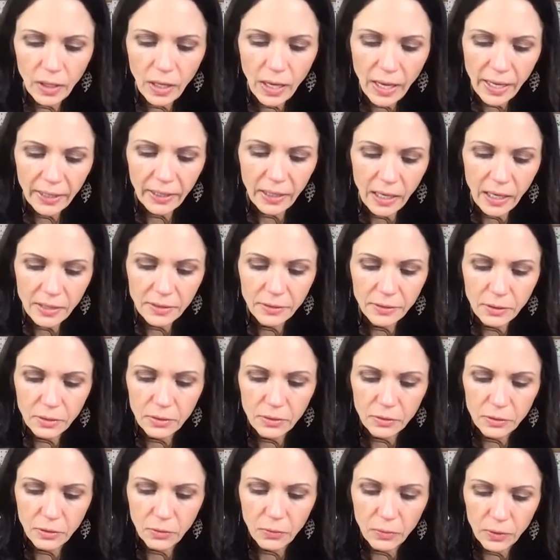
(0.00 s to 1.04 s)
I cut
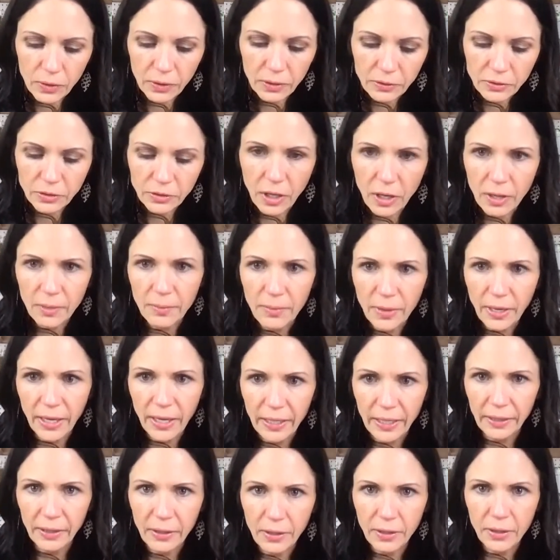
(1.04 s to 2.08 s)
the, the words on
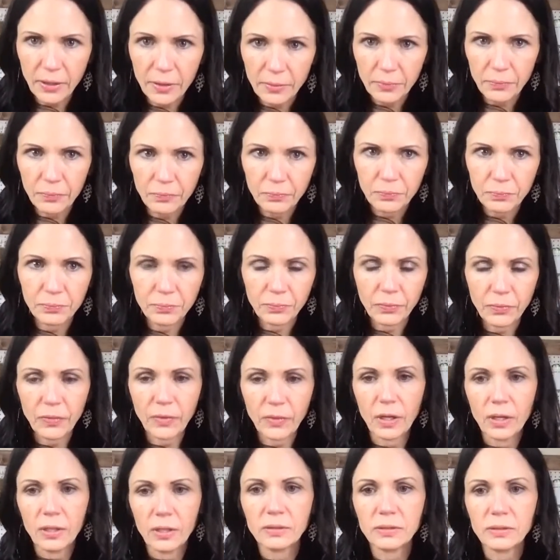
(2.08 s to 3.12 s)
my, um,
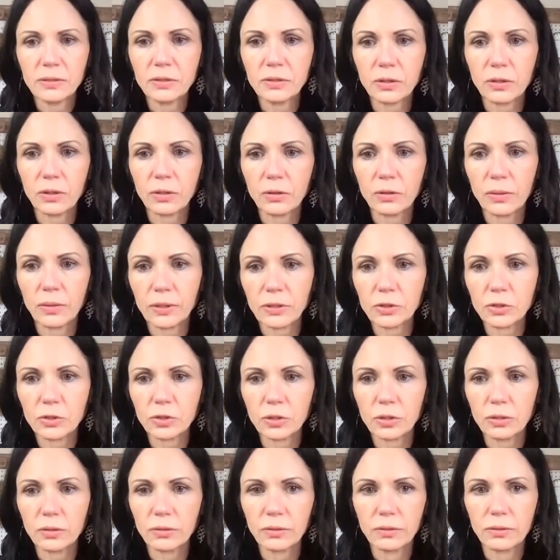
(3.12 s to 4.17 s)
this is a good
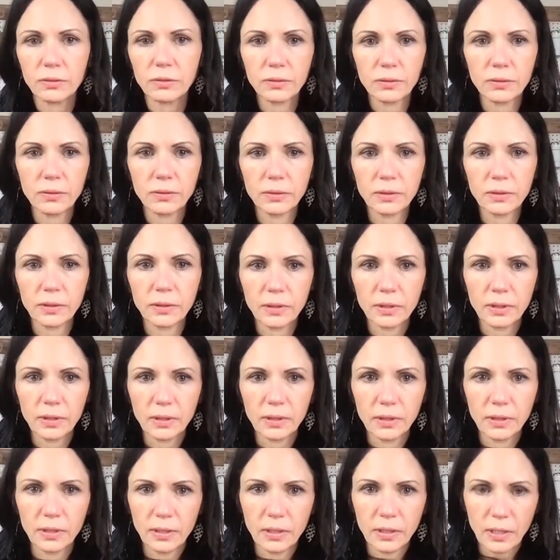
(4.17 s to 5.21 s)
question.
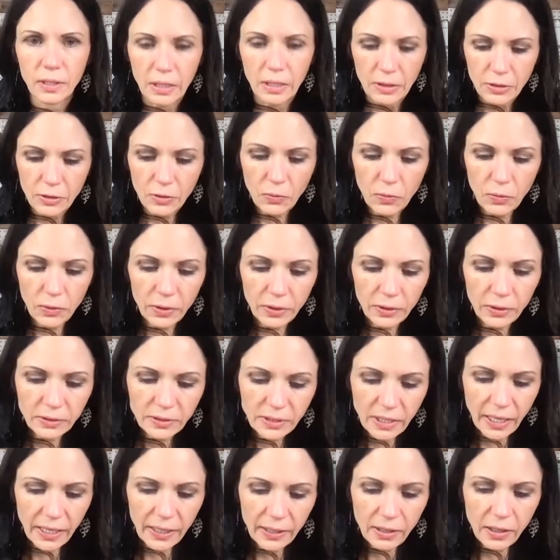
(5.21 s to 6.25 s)
The
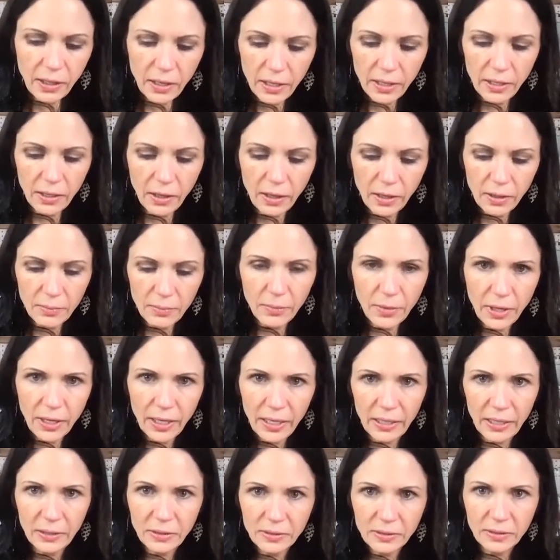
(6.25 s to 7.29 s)
words I cut on
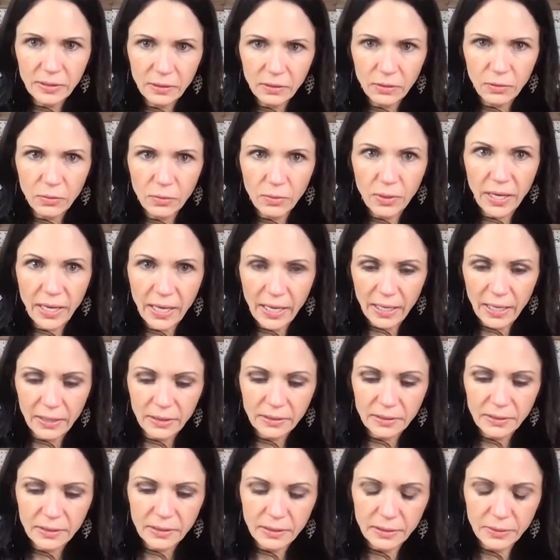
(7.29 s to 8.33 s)
my
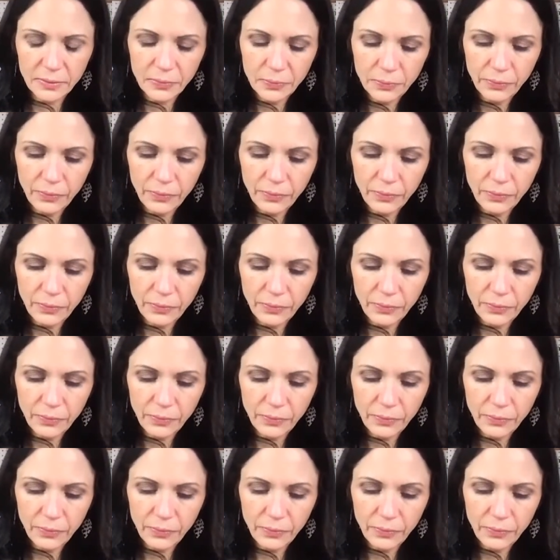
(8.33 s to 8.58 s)
silhouette.